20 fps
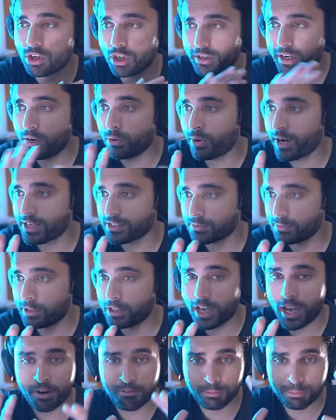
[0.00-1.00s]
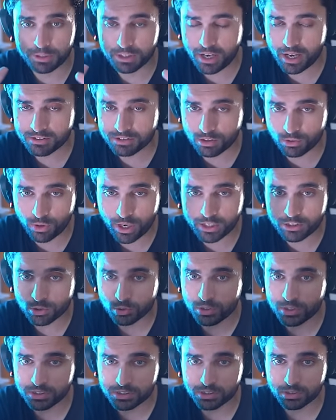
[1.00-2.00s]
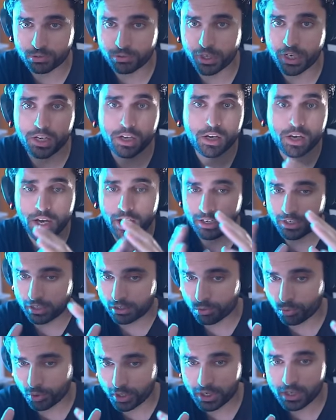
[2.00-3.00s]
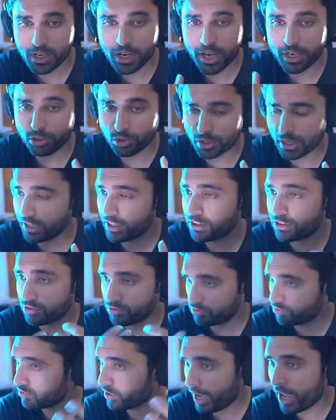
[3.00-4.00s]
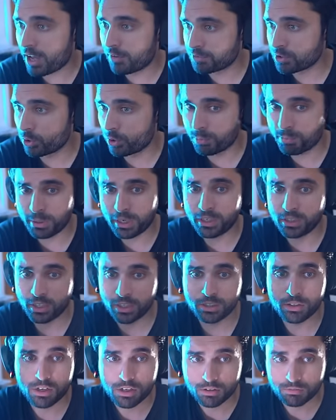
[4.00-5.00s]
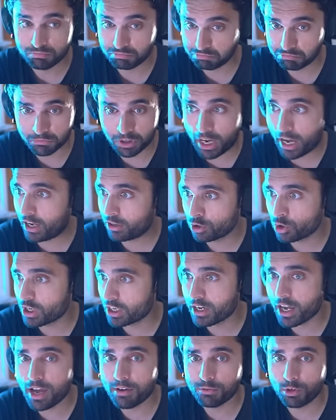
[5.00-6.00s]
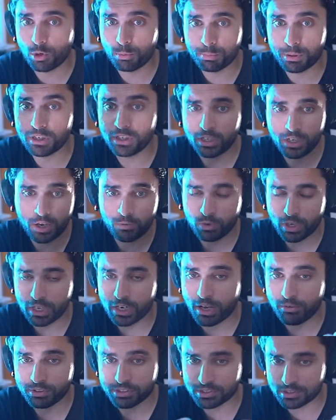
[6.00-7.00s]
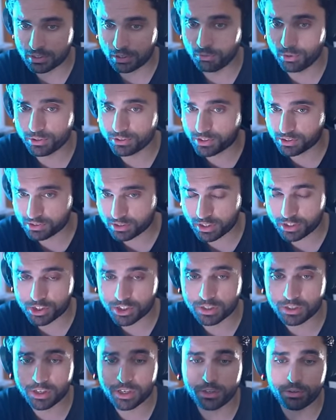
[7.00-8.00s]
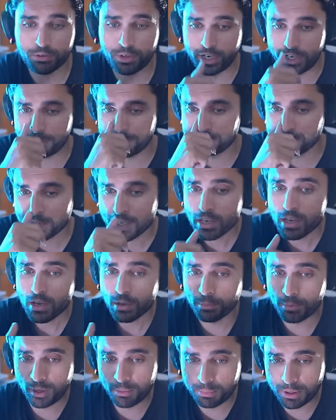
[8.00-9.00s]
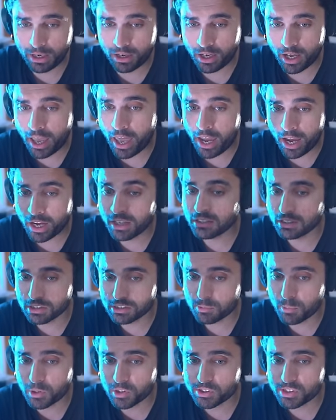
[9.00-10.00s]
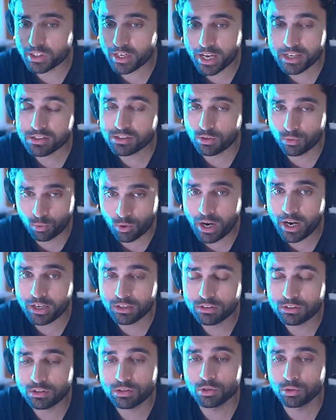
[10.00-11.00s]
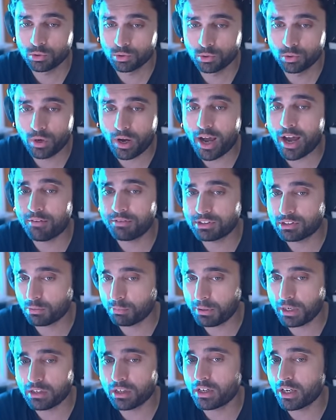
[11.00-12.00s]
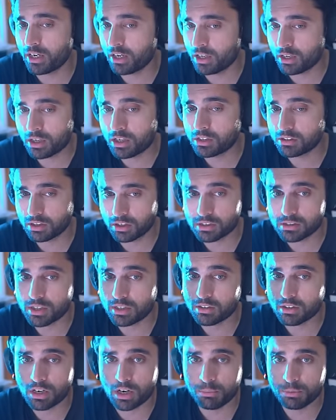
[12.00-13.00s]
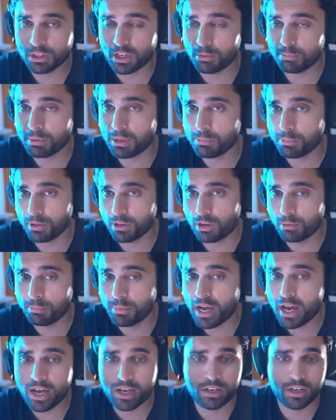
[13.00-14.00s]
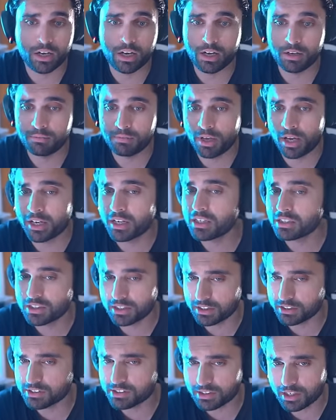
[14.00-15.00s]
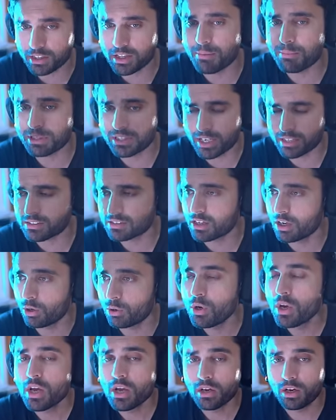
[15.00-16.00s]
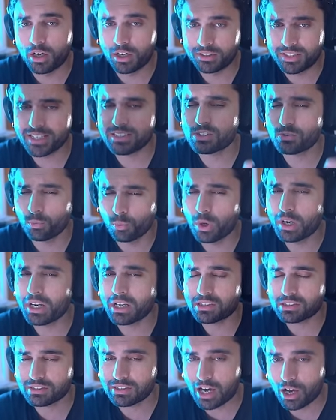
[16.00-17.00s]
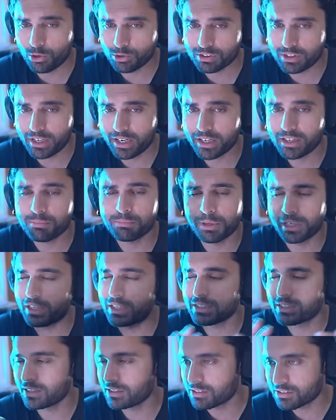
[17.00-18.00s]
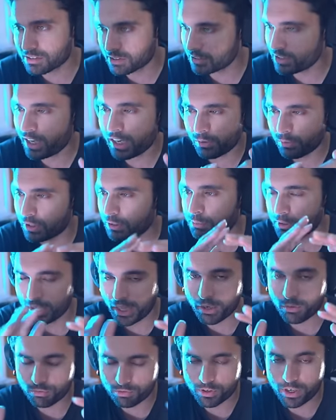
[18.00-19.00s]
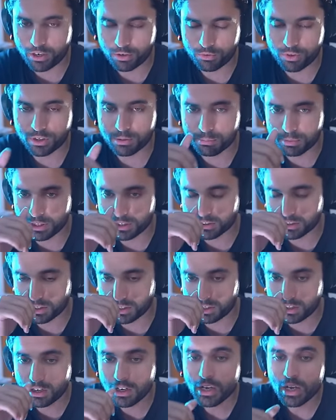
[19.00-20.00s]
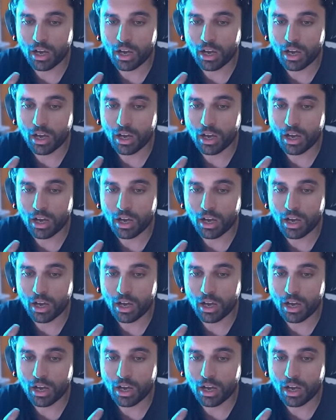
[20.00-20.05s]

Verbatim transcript: not harassment. Everybody has the right to disagree and agree, and you can have your opinion. Yeah, you can have your opinion, and we can have a civil discussion here, right? But uh, and this person has the right to have his opinion, and he thinks that the Gamergate people are bad. Uh, he didn't say that, but that's how uh, that's what it sounds like. But he didn't say that. I want to be like very very blunt here.